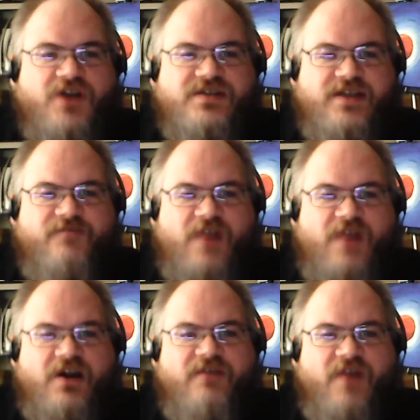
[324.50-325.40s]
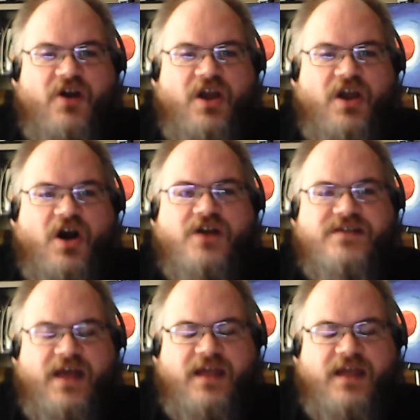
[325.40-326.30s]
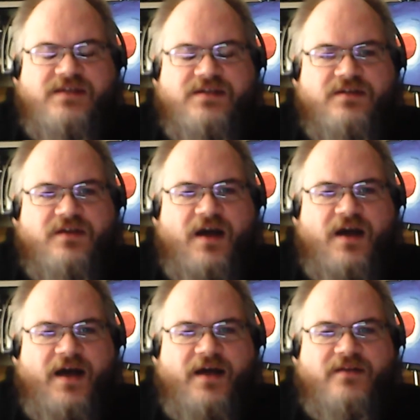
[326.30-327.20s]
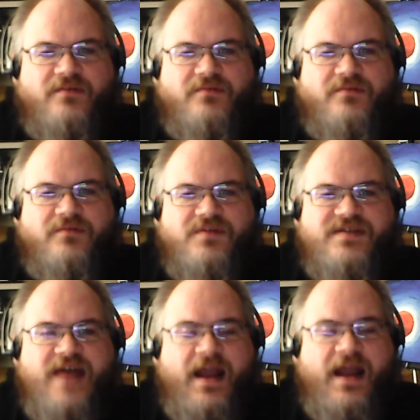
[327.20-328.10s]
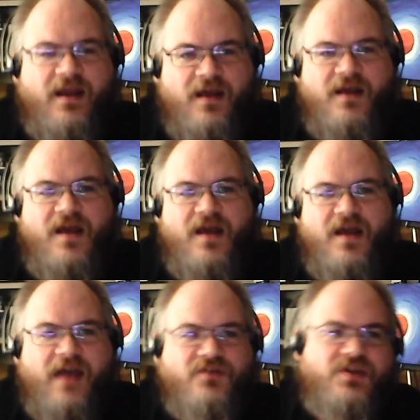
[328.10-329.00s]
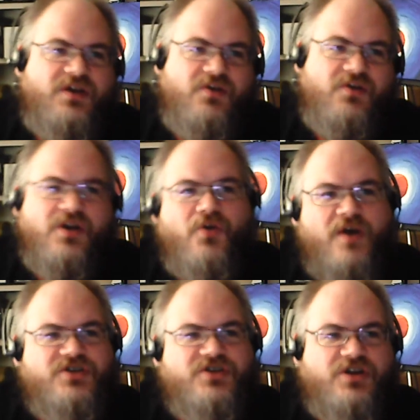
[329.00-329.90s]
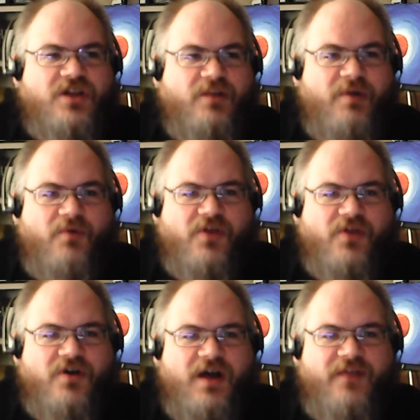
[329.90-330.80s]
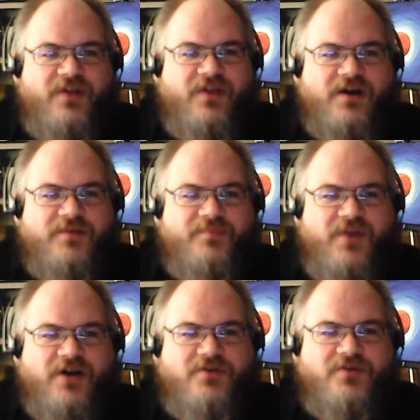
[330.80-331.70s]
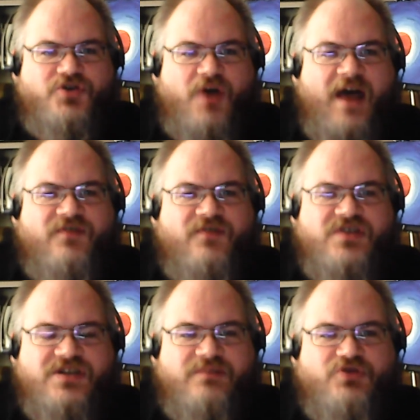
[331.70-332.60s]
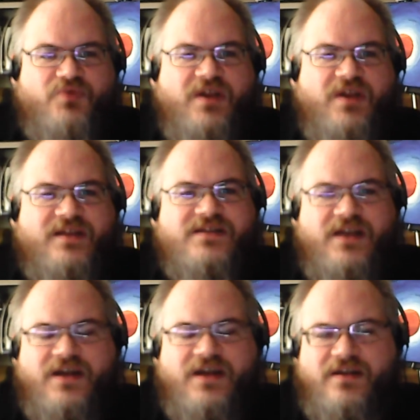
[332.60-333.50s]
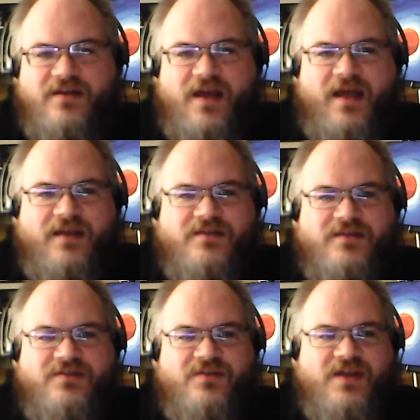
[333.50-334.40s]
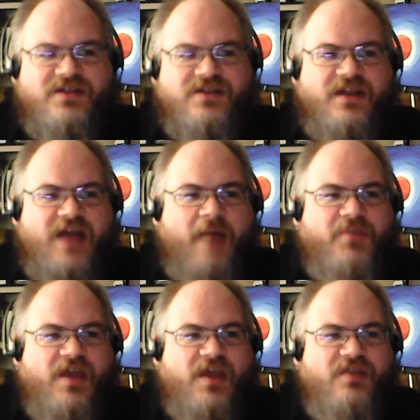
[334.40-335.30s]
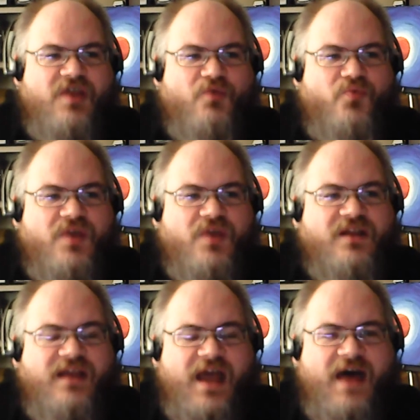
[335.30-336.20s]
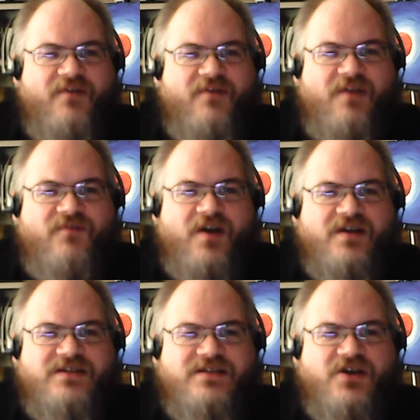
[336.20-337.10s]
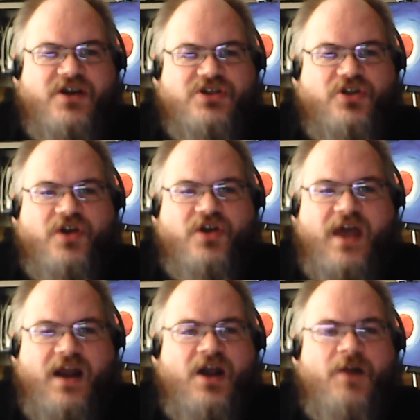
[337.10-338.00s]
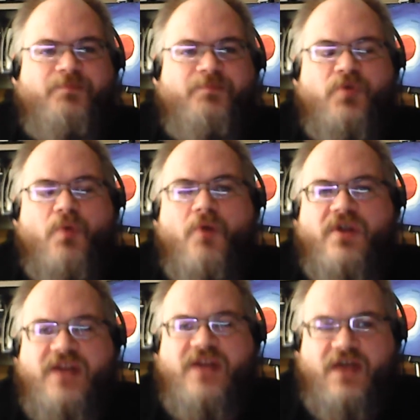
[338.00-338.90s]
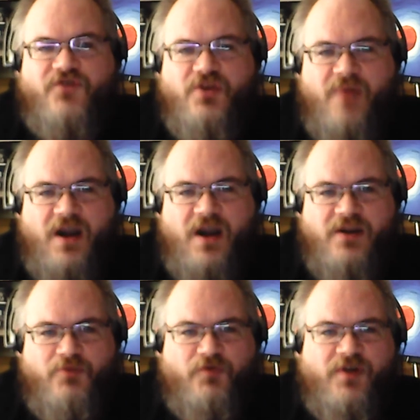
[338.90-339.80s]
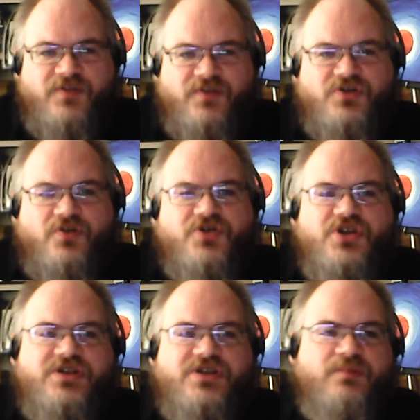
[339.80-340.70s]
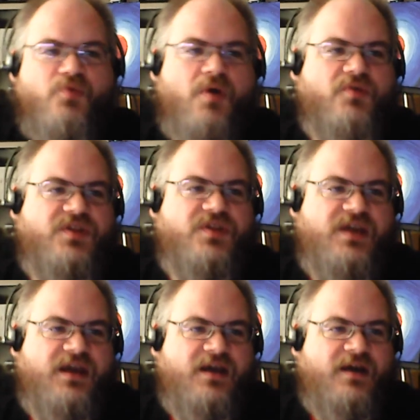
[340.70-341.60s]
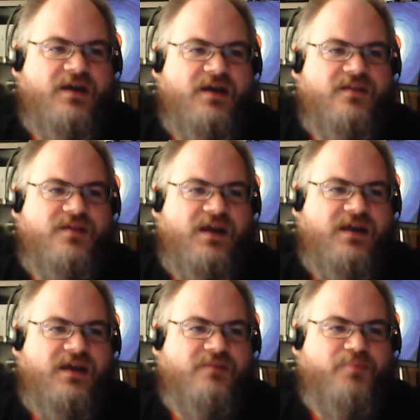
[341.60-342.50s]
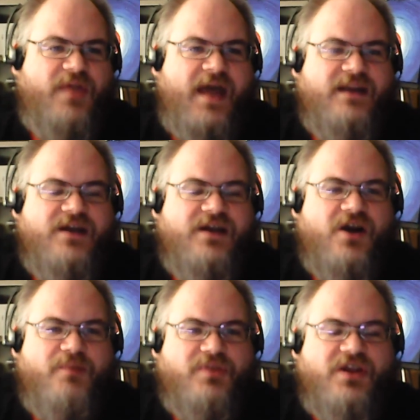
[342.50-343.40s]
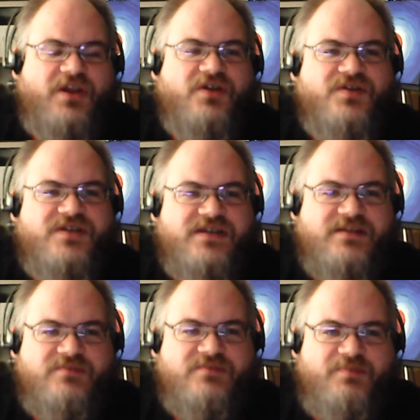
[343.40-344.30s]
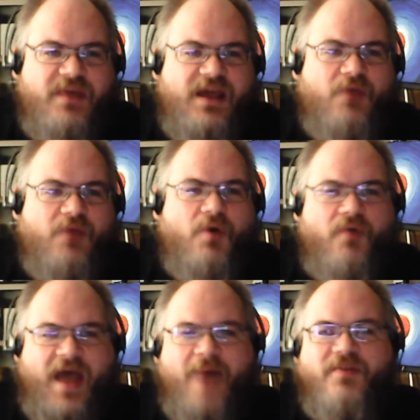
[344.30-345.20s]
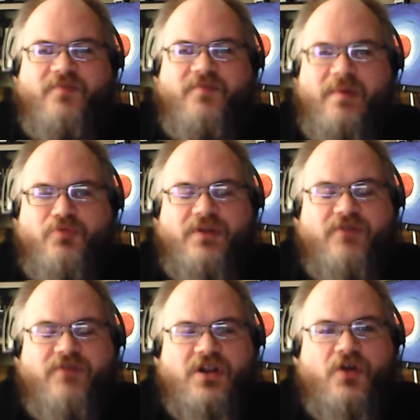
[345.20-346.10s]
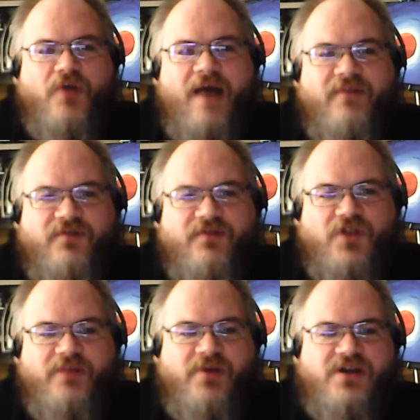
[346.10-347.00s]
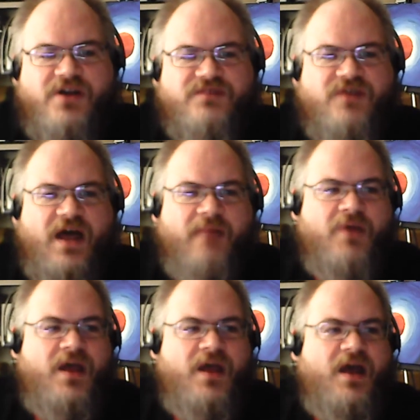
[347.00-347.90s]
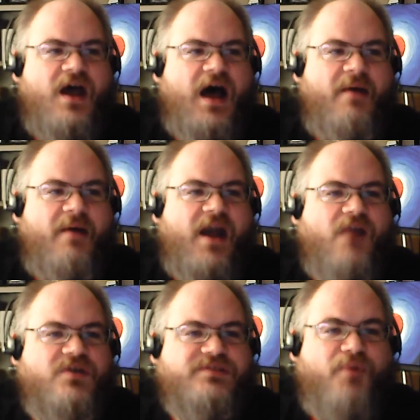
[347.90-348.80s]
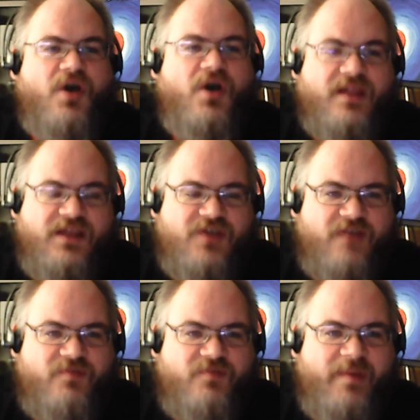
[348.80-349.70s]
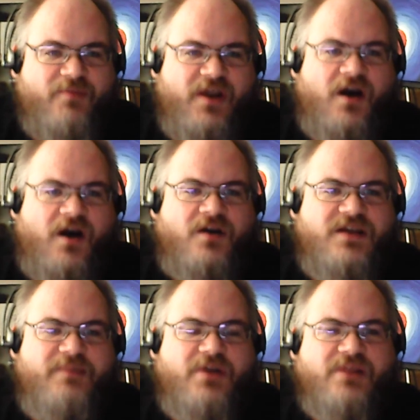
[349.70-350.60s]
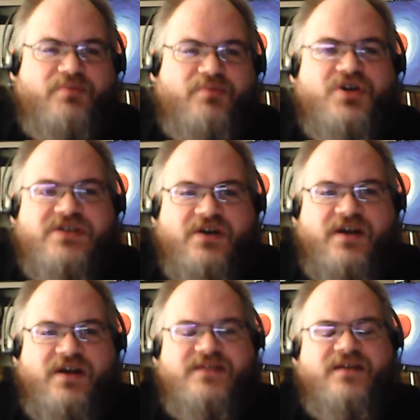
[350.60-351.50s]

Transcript: as a very, very hard science setting. And you can question a little bit whether or not their drive system is realistic and things like that. They really have a very serious look at what would it take for humanity to move around the solar system, what would the planetary political systems be, what would happen if people were living in low gravity for long periods of time. And I don't want to spoil anything for people that aren't deep into the book series,